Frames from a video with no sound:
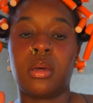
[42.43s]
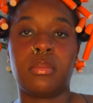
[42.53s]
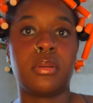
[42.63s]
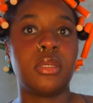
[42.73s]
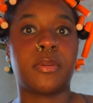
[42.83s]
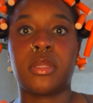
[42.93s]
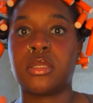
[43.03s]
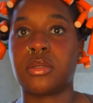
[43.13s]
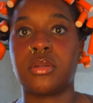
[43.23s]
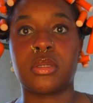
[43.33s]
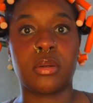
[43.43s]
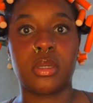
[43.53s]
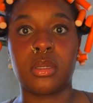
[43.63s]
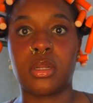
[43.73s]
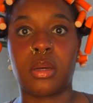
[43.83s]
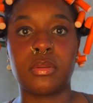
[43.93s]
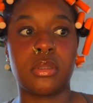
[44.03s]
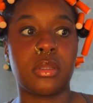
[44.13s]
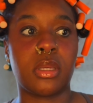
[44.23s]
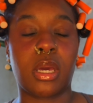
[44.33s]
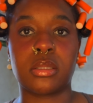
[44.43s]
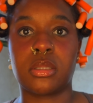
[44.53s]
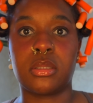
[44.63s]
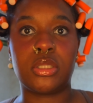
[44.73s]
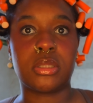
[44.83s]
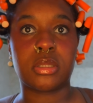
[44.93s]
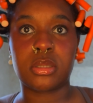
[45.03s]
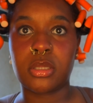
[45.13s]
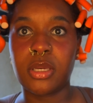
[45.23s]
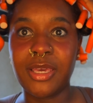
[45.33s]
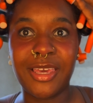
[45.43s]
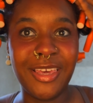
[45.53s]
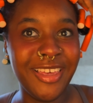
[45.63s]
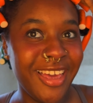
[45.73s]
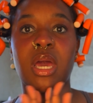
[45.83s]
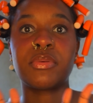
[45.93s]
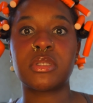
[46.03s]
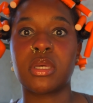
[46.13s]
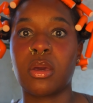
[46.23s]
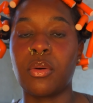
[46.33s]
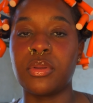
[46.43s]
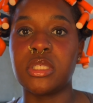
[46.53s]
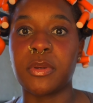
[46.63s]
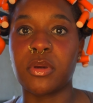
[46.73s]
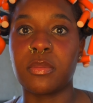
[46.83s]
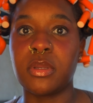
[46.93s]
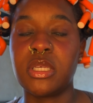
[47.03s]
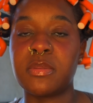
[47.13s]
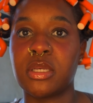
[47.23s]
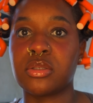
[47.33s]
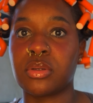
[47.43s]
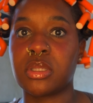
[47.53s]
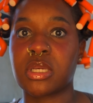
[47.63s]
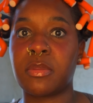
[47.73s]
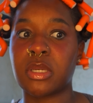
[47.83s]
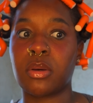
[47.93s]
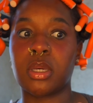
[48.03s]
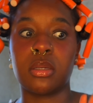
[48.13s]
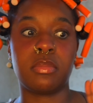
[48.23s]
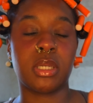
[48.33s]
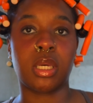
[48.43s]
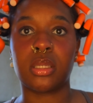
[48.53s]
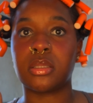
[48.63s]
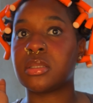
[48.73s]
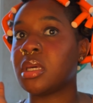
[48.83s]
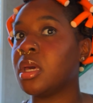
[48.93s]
please pray this turns out good. I was literally asking Jesus. I was like, Holy Spirit, please make sure this comes out good, because